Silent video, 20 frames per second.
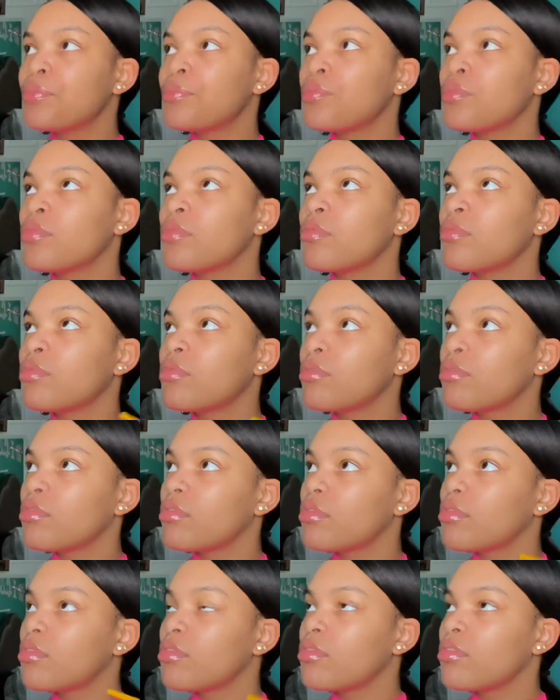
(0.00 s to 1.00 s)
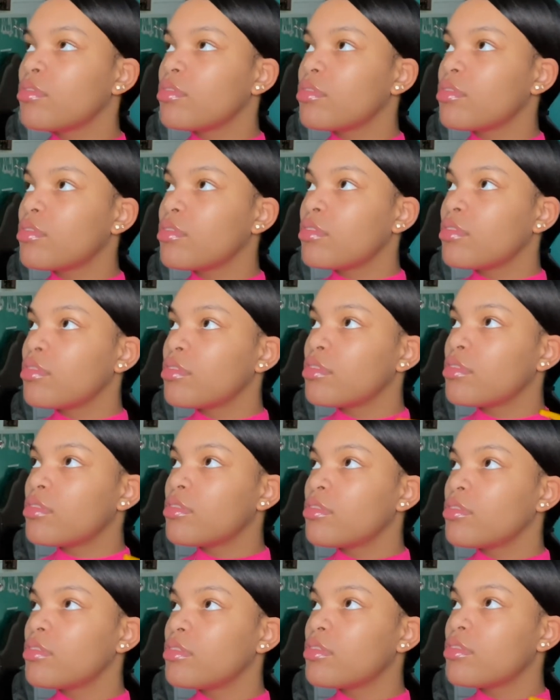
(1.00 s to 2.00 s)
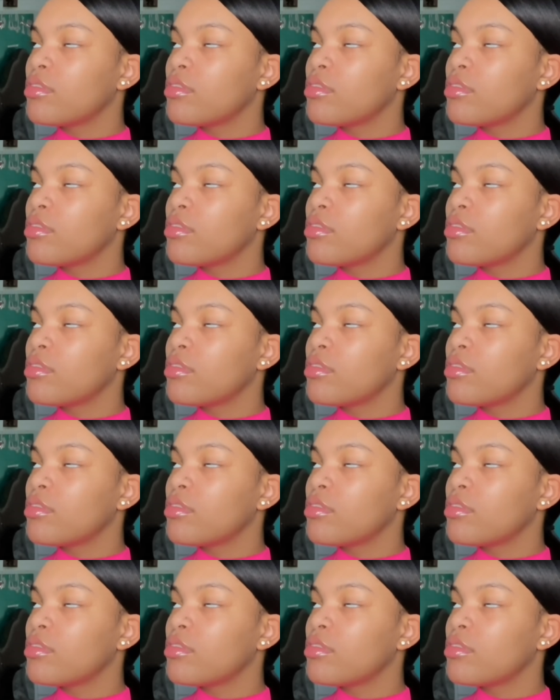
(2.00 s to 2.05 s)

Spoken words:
Nothing is said.